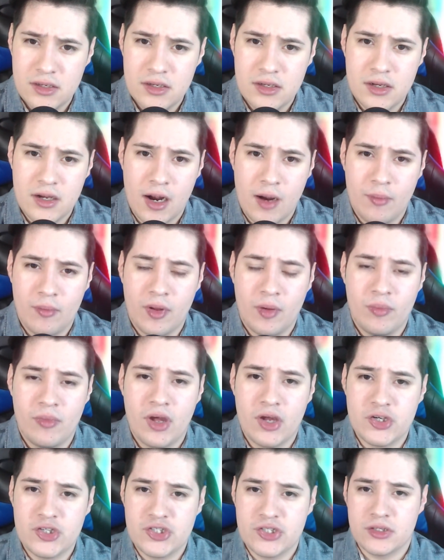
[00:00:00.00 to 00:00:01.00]
I'm not
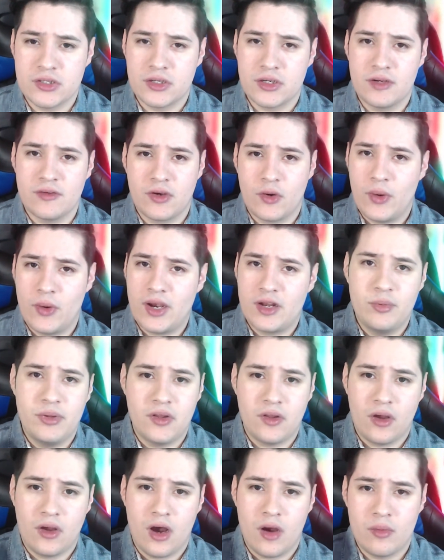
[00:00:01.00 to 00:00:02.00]
sure. Correct me in the
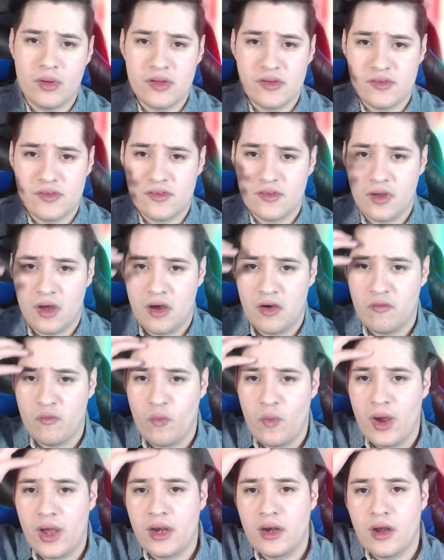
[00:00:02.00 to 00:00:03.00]
comments of
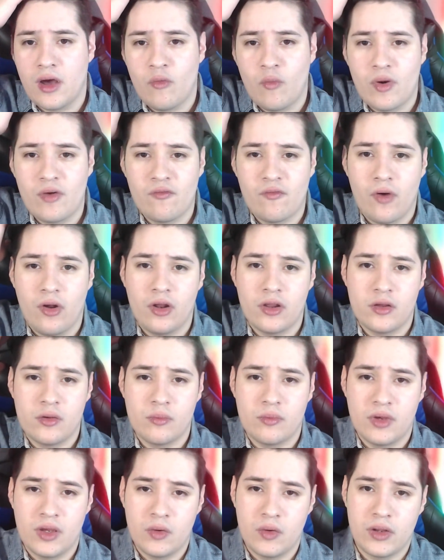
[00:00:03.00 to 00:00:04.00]
what volume
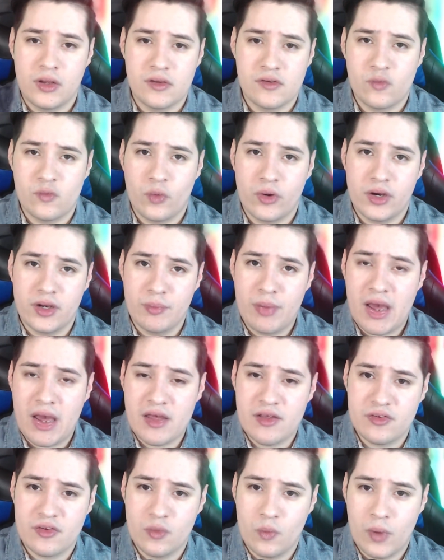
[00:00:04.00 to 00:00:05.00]
it is where he
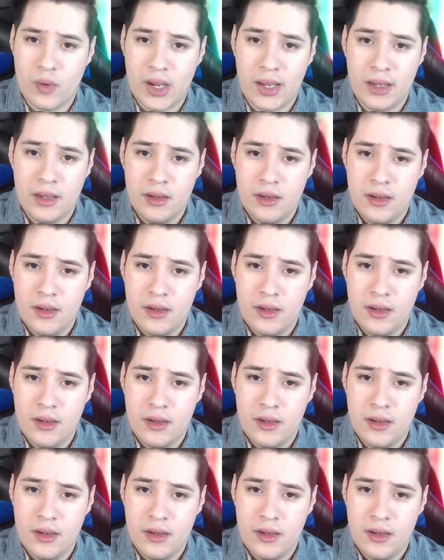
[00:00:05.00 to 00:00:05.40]
passed away.